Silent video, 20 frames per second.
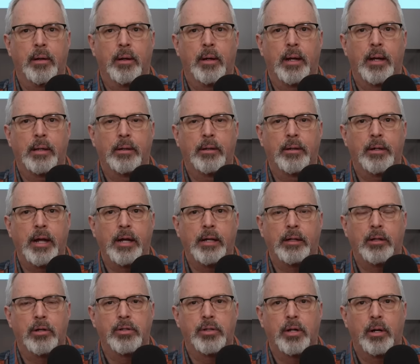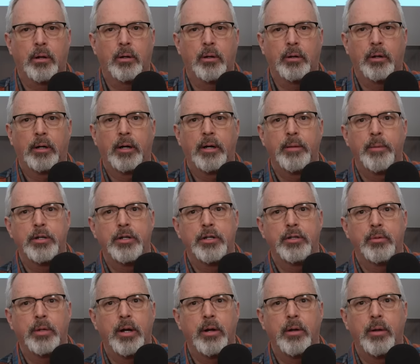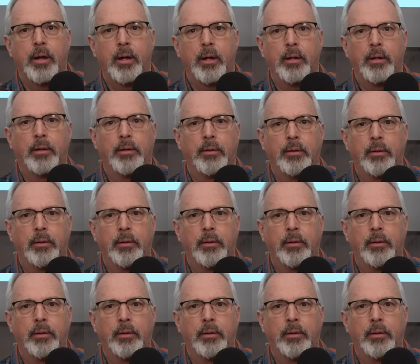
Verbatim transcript: And looking at those earlier images, we know the